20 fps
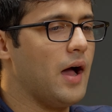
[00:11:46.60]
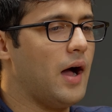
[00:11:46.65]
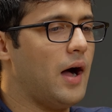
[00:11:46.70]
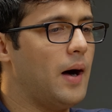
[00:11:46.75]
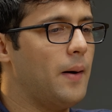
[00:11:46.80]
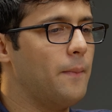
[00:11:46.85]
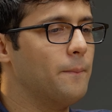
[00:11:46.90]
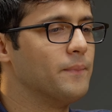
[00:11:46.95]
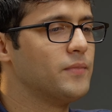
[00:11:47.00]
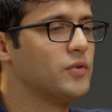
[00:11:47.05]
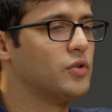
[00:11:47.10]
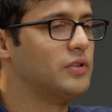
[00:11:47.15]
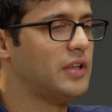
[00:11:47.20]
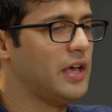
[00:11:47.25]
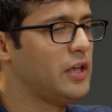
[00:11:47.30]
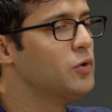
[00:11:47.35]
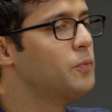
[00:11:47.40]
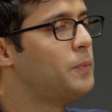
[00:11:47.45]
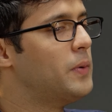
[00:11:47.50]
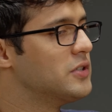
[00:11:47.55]
So
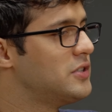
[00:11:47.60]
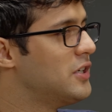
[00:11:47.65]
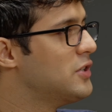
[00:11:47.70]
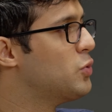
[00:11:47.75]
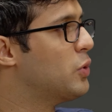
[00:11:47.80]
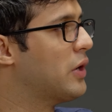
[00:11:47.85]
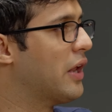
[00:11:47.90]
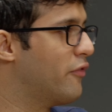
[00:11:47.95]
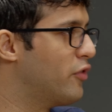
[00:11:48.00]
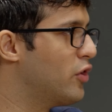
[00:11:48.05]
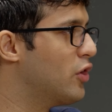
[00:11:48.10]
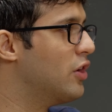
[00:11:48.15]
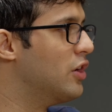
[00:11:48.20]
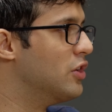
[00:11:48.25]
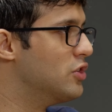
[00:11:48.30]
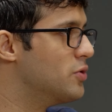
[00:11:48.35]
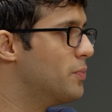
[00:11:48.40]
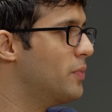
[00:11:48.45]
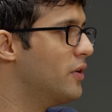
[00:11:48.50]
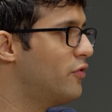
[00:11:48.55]
there you purchase whatever you're
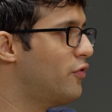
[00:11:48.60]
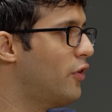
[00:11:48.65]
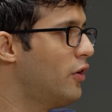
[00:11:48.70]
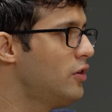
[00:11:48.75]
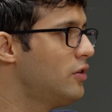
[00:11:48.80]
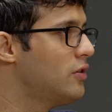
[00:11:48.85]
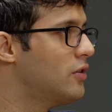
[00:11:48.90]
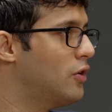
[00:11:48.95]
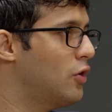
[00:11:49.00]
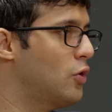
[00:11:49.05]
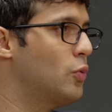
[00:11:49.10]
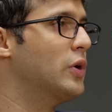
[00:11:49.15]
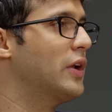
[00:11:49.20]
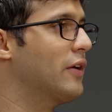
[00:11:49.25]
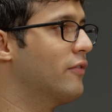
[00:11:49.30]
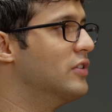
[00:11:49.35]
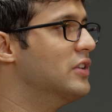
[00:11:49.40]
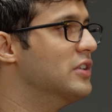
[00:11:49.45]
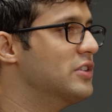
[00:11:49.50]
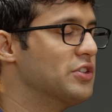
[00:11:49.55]
eligible for or
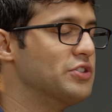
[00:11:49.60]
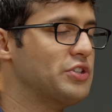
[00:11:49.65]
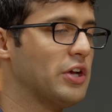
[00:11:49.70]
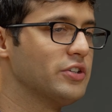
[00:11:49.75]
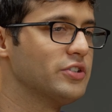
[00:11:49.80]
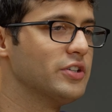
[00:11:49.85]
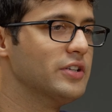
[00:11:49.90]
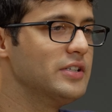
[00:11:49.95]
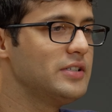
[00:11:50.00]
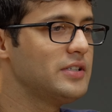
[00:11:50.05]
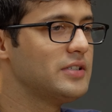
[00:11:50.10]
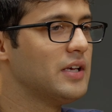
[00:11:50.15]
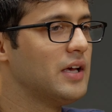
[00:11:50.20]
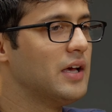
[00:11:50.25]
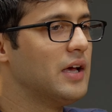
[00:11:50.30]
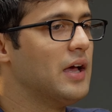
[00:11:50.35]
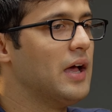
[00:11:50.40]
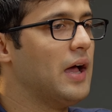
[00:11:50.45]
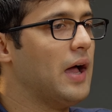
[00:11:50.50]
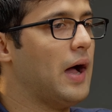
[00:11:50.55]
whatever the suggestion is.
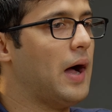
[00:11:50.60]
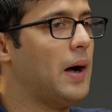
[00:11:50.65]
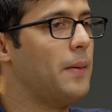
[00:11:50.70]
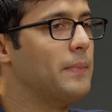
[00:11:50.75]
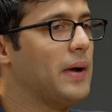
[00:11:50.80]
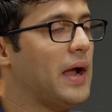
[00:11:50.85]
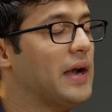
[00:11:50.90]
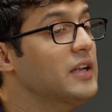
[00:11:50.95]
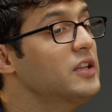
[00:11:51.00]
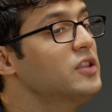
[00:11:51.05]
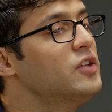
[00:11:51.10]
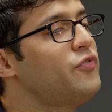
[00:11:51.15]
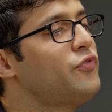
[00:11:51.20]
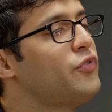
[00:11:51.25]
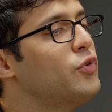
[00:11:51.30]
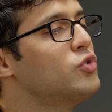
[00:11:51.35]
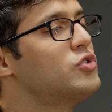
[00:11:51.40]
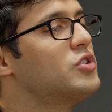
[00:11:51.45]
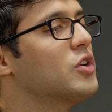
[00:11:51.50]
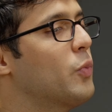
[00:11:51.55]
And in the
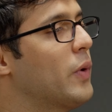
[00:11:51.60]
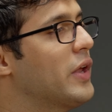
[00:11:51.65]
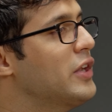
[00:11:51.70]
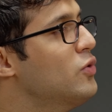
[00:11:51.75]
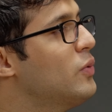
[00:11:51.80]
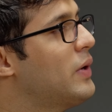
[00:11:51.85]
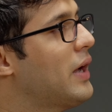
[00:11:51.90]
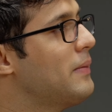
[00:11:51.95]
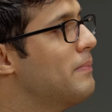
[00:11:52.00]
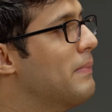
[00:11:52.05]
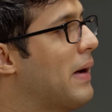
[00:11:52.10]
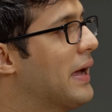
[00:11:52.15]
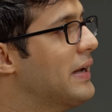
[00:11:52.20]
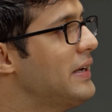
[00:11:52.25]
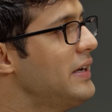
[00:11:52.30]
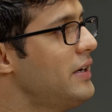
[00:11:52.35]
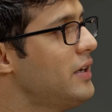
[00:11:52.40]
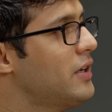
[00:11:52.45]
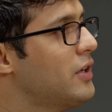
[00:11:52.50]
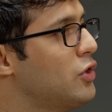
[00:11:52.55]
future, when you get
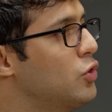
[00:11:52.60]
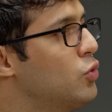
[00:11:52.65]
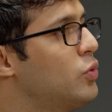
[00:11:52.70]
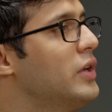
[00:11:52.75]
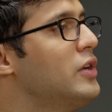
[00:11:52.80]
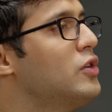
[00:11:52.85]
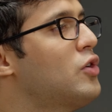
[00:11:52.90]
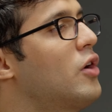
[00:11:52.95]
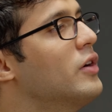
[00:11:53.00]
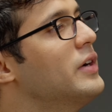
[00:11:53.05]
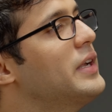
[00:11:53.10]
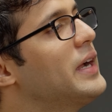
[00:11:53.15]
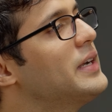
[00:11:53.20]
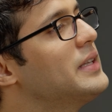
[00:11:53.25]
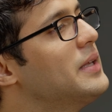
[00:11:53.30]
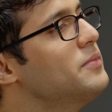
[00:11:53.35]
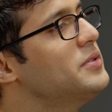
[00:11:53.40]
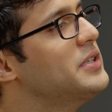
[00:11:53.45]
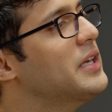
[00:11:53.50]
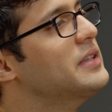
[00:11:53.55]
married, you can
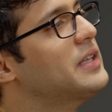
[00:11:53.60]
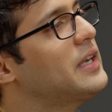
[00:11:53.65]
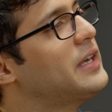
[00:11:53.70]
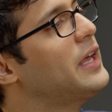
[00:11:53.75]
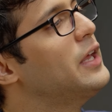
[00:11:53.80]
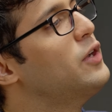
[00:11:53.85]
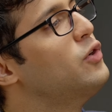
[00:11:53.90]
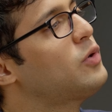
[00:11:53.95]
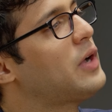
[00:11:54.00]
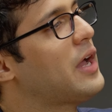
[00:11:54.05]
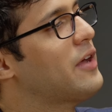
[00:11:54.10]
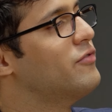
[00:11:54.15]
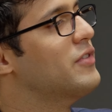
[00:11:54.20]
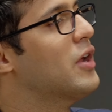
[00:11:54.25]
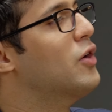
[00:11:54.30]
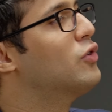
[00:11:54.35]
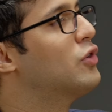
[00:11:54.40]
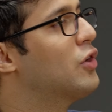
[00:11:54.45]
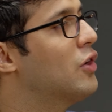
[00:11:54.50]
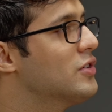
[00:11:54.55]
contact them saying that, hey, look, I've
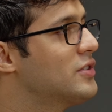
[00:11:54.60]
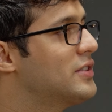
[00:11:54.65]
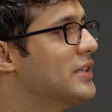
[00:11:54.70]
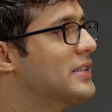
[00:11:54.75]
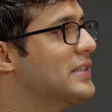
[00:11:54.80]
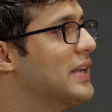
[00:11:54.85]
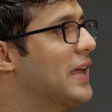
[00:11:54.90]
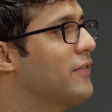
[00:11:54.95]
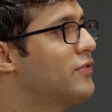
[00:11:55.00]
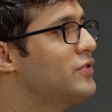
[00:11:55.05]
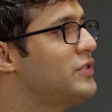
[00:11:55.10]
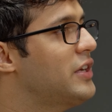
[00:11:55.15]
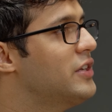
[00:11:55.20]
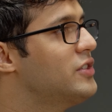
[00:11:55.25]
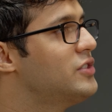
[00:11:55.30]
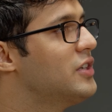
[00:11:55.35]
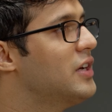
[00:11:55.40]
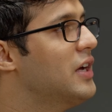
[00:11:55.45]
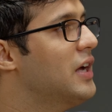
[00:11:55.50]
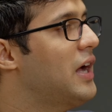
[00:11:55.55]
now crossed this life
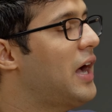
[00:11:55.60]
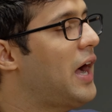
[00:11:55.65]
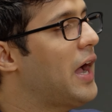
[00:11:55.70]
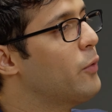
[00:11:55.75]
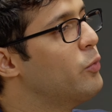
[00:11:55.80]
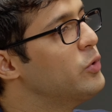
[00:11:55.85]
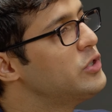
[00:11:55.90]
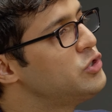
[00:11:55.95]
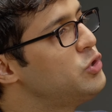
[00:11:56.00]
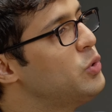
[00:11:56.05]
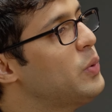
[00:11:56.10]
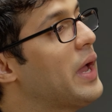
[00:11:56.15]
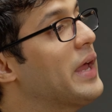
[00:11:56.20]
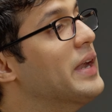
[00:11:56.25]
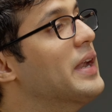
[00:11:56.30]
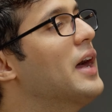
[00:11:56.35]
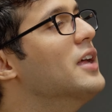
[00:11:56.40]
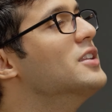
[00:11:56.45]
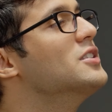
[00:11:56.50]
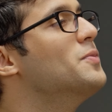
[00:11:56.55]
stage. I wish to
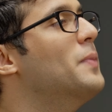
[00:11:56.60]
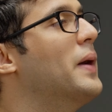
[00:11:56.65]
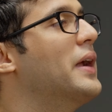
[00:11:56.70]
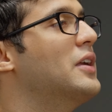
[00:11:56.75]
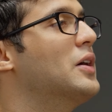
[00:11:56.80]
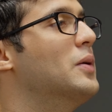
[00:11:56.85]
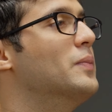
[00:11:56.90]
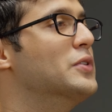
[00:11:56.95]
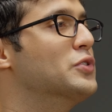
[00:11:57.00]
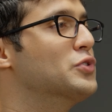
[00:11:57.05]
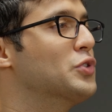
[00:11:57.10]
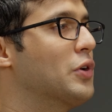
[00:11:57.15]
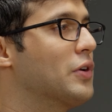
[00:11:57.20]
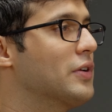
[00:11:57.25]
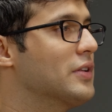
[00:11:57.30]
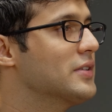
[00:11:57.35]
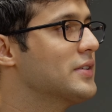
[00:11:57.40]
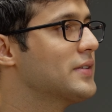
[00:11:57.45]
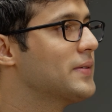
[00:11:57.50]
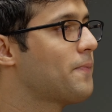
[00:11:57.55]
enhance my term
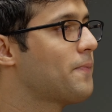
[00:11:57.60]
insurance.